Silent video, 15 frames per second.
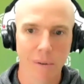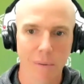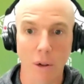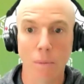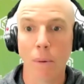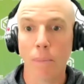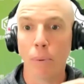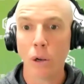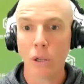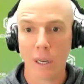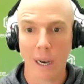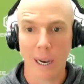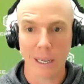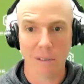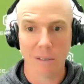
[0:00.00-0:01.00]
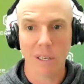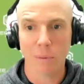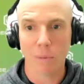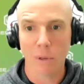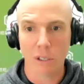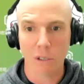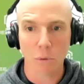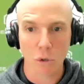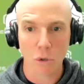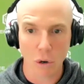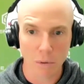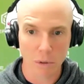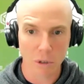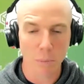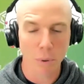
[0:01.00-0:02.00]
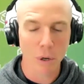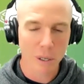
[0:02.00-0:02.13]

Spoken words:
my podcast. If someone subscribes to the